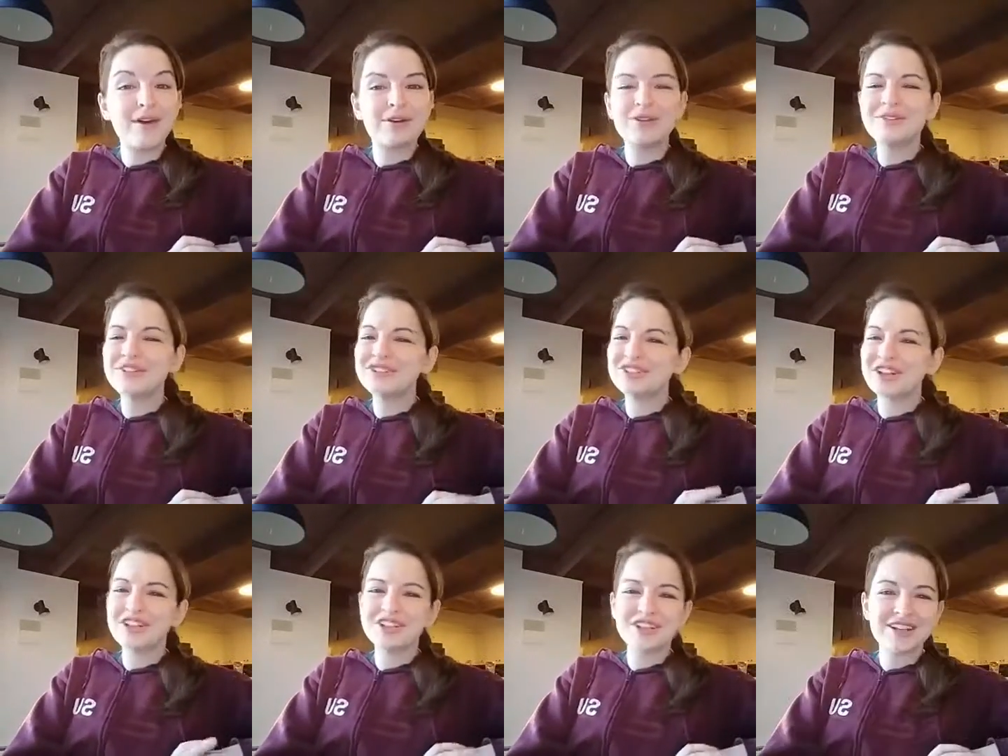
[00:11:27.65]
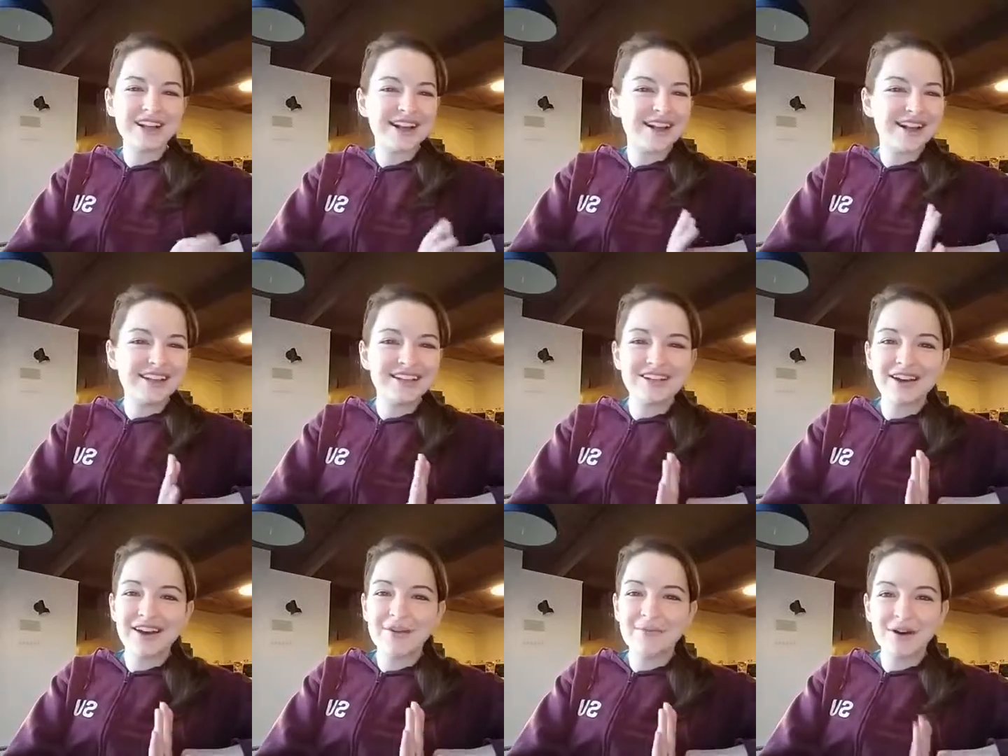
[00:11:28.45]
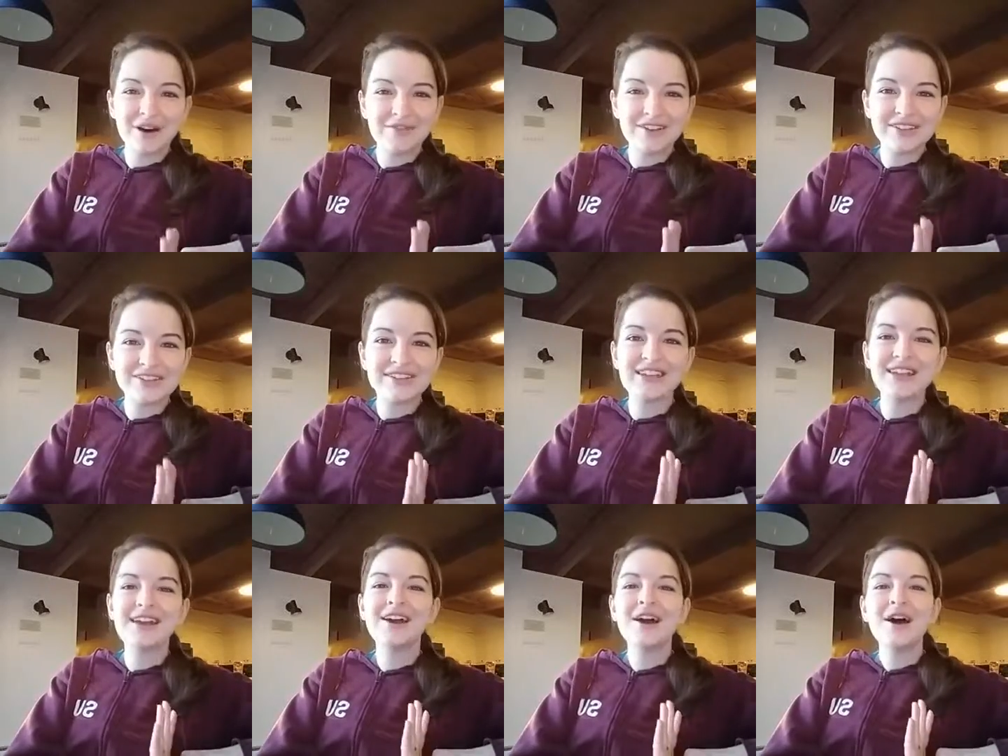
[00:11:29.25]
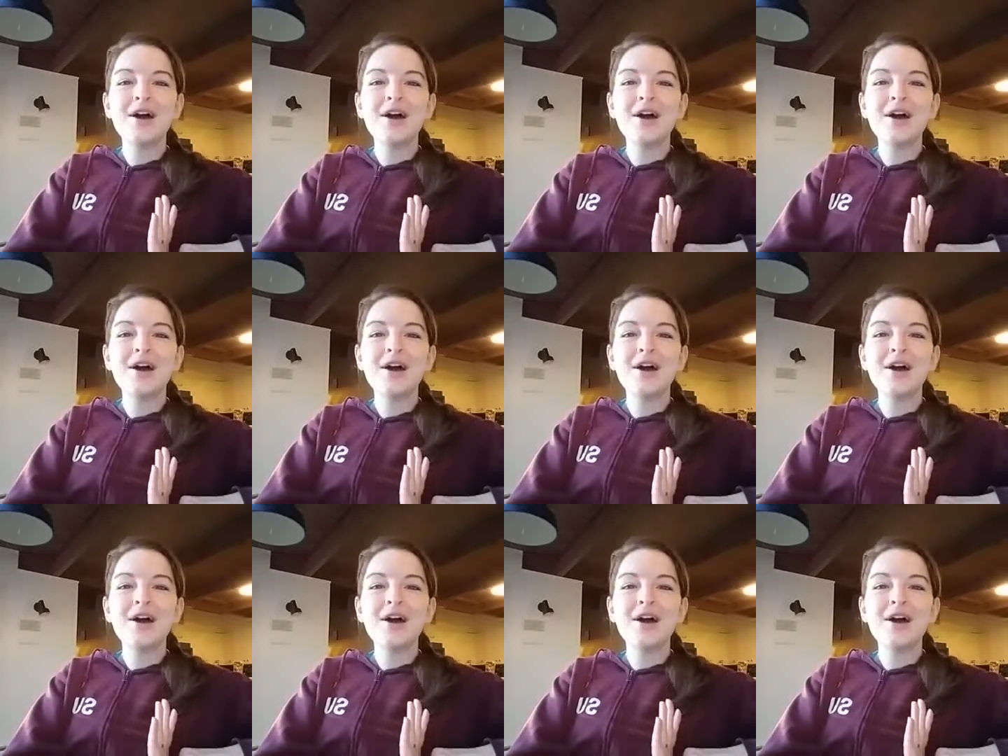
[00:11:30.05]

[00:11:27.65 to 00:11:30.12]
And you can change it at any time, obviously,